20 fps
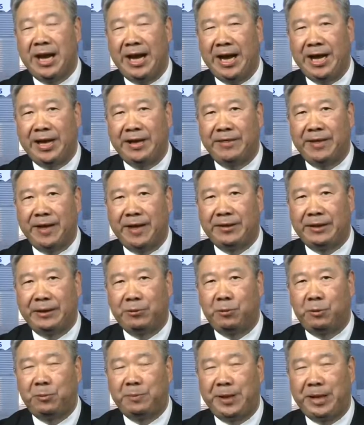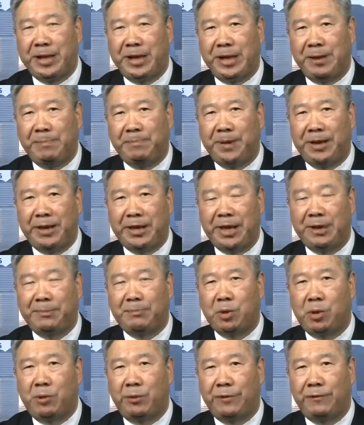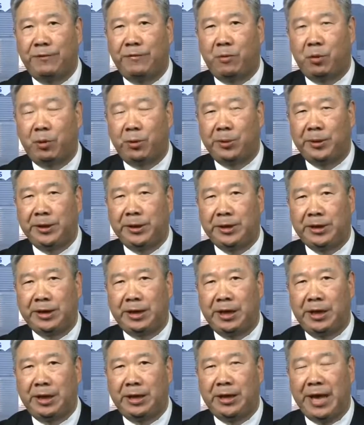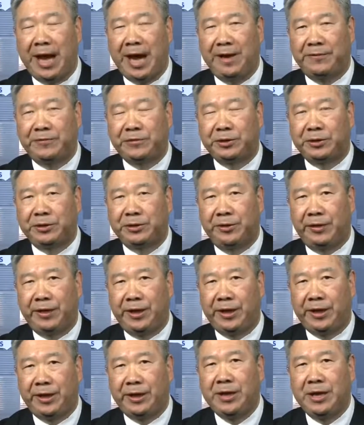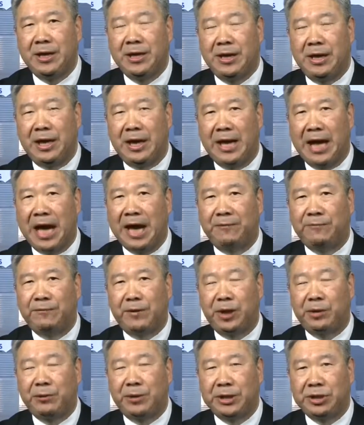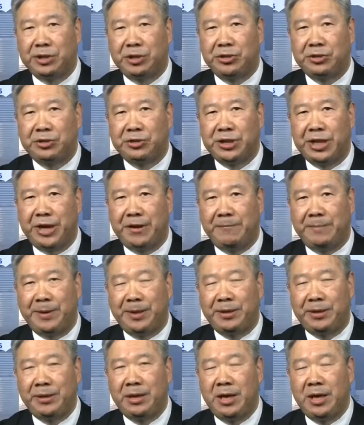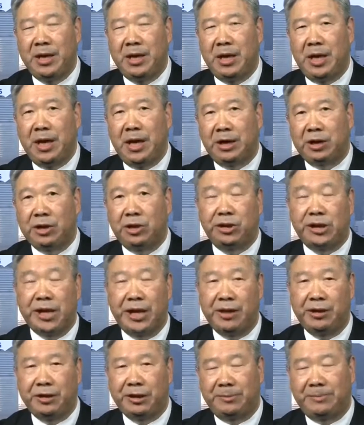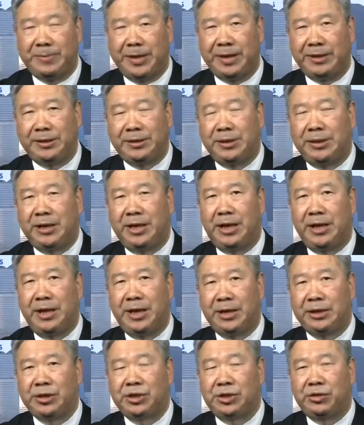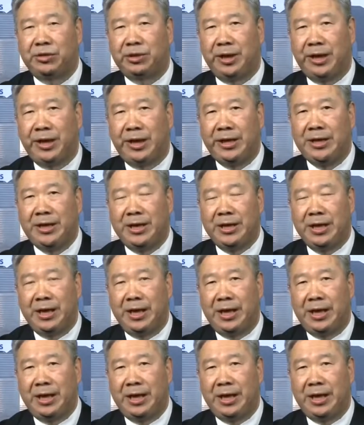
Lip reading: and that there will be a pickup going forward after the outflow issues have been curtailed a bit. It certainly